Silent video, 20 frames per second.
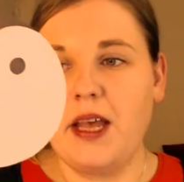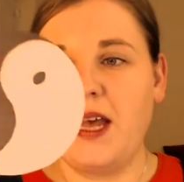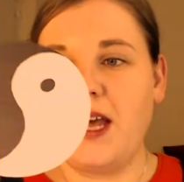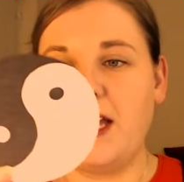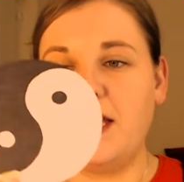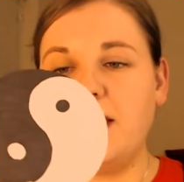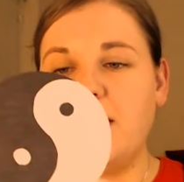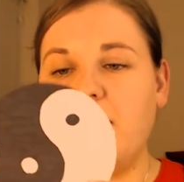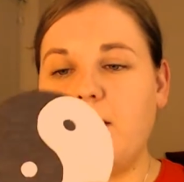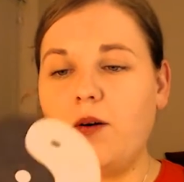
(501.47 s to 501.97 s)

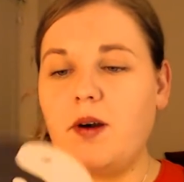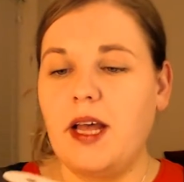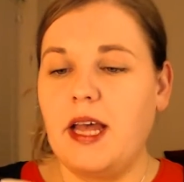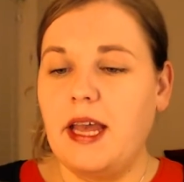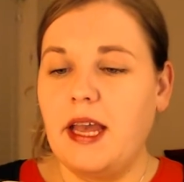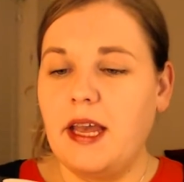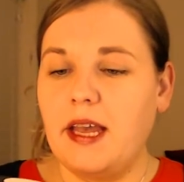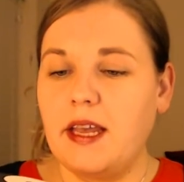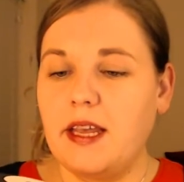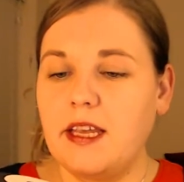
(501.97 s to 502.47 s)
And now,
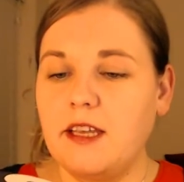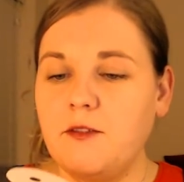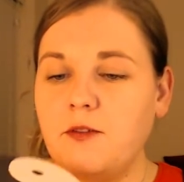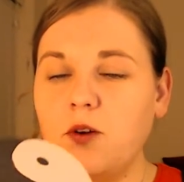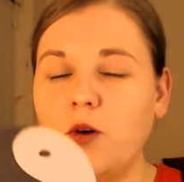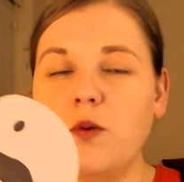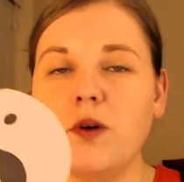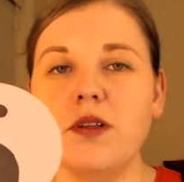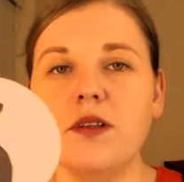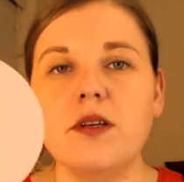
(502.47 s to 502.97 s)
if you're
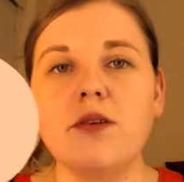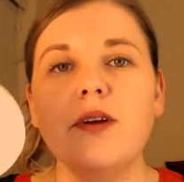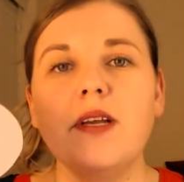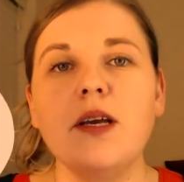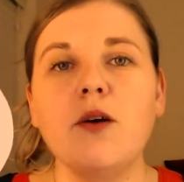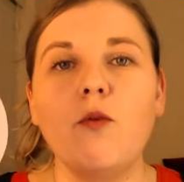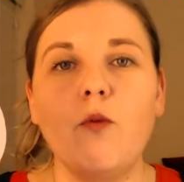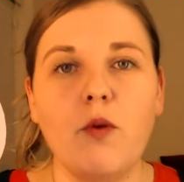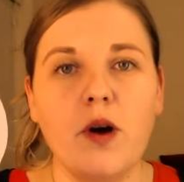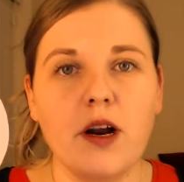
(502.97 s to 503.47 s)

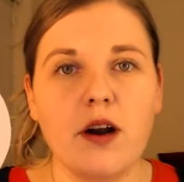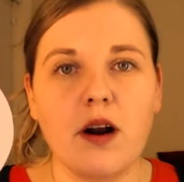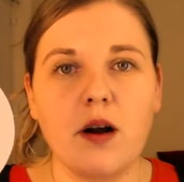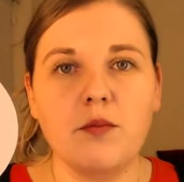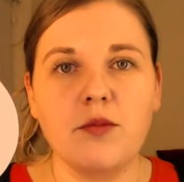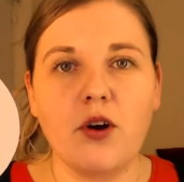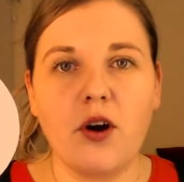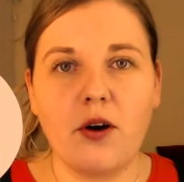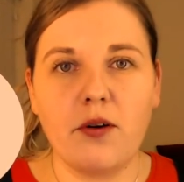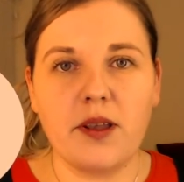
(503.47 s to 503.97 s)
wondering where
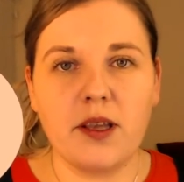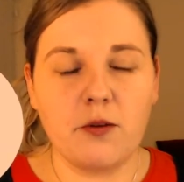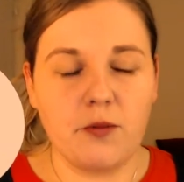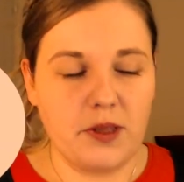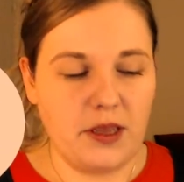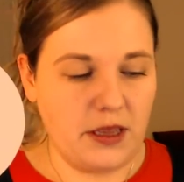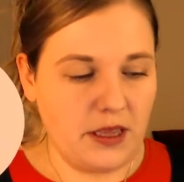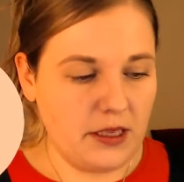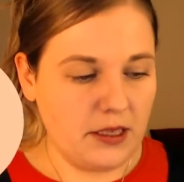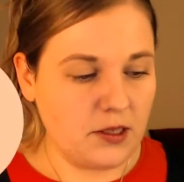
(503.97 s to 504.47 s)
I'm going
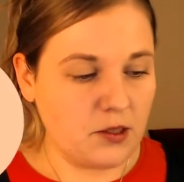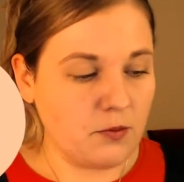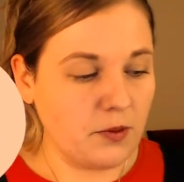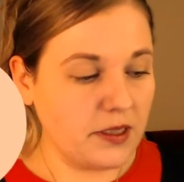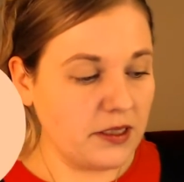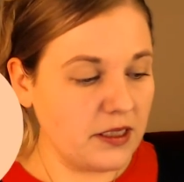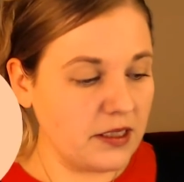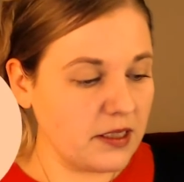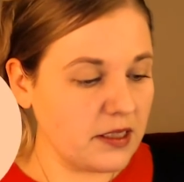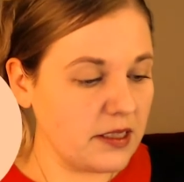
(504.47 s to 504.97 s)
with this, well,
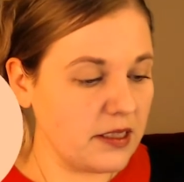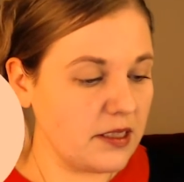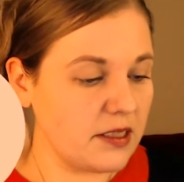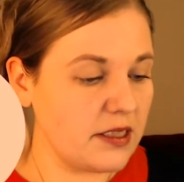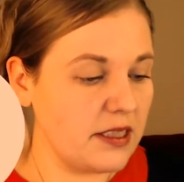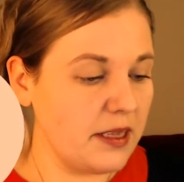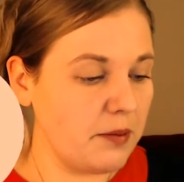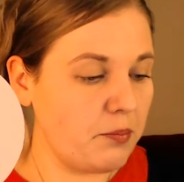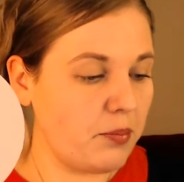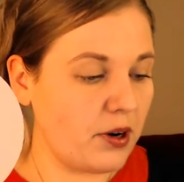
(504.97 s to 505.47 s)
this is
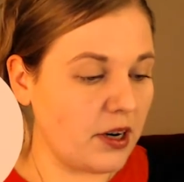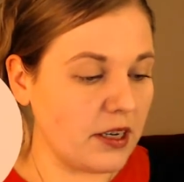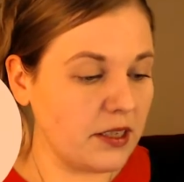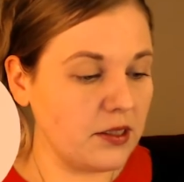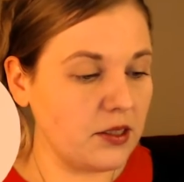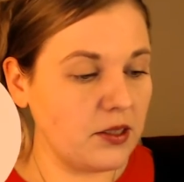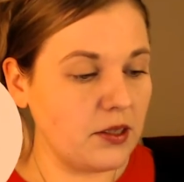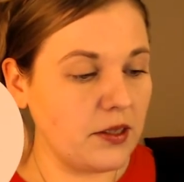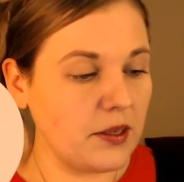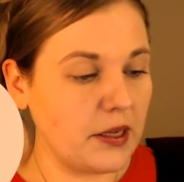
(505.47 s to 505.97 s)
the
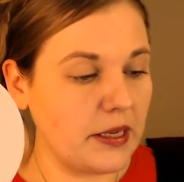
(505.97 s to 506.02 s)
part,